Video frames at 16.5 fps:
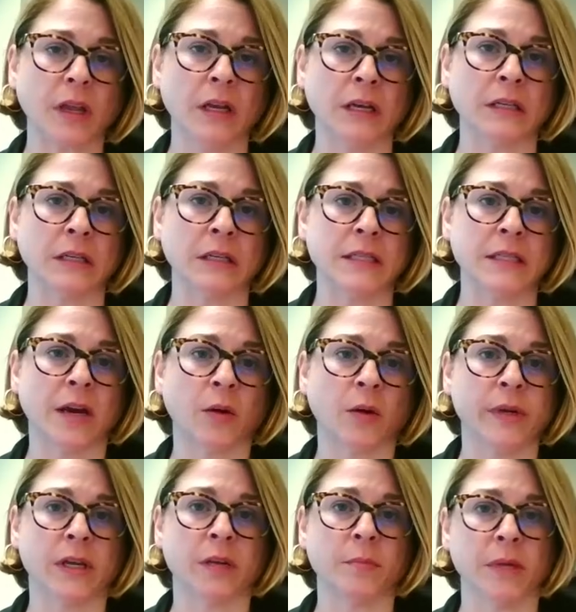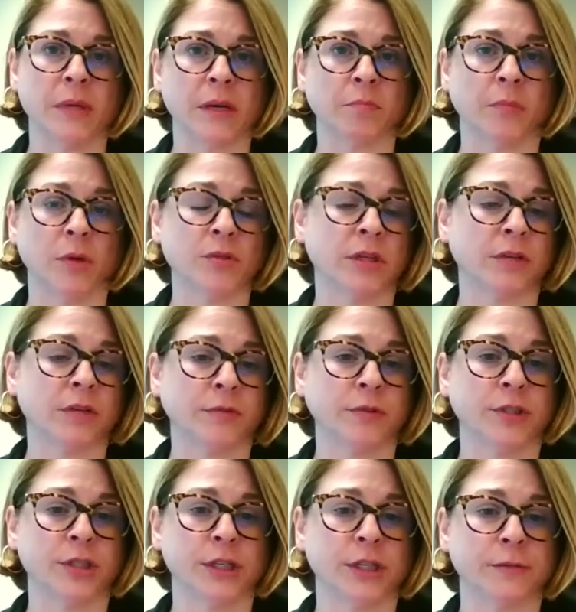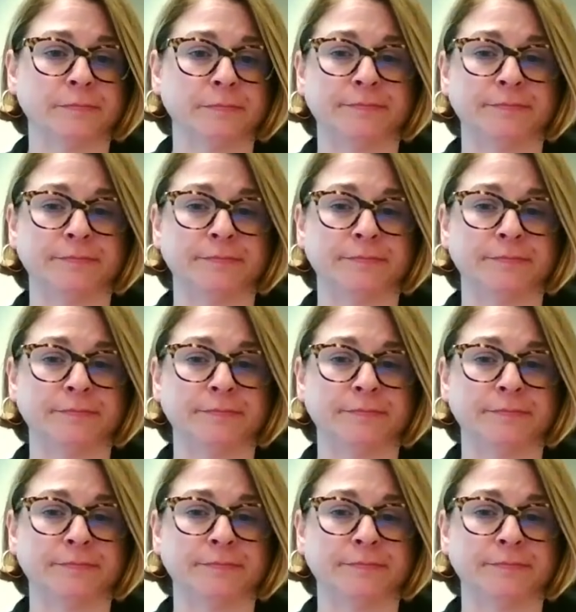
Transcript: and see how we can be most helpful to you.